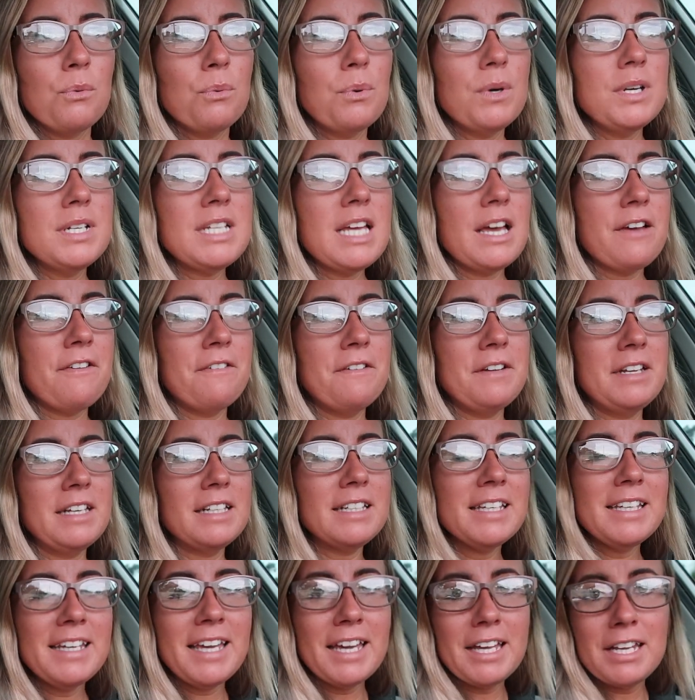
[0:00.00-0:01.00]
we're
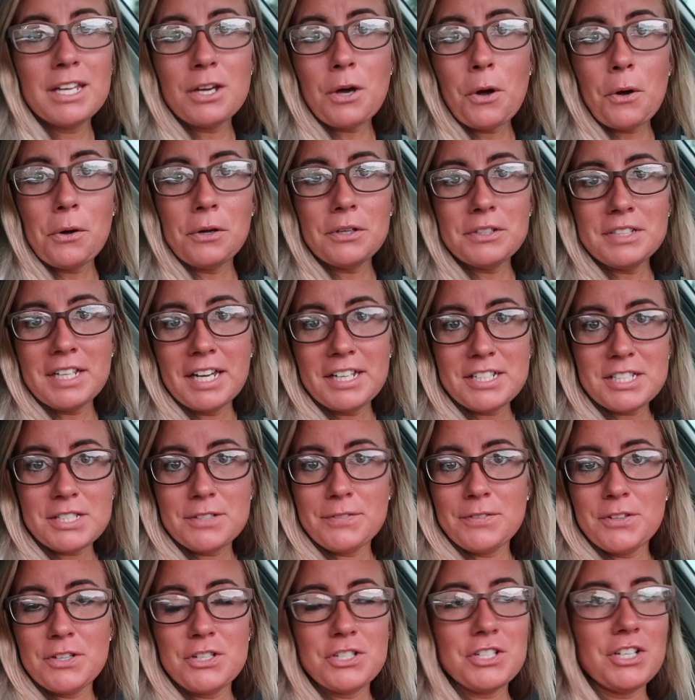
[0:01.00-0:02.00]
definitely getting old,
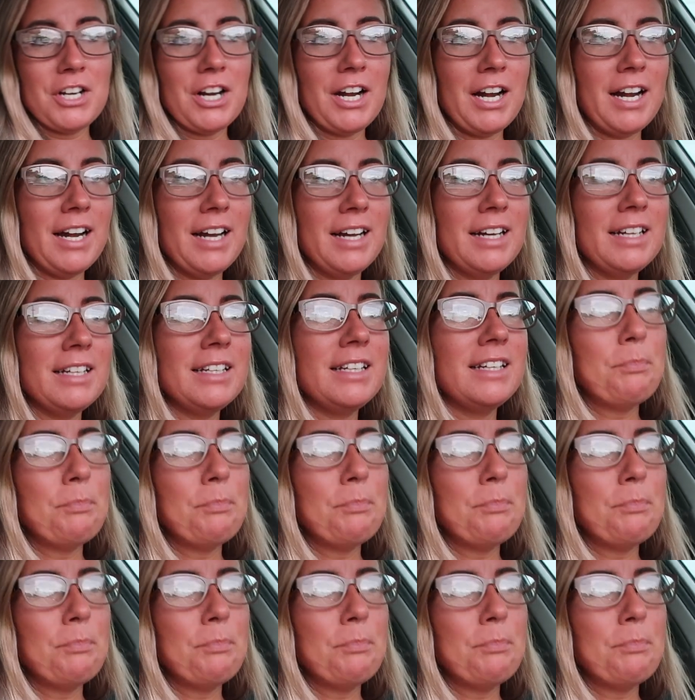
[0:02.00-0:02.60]
that's for sure.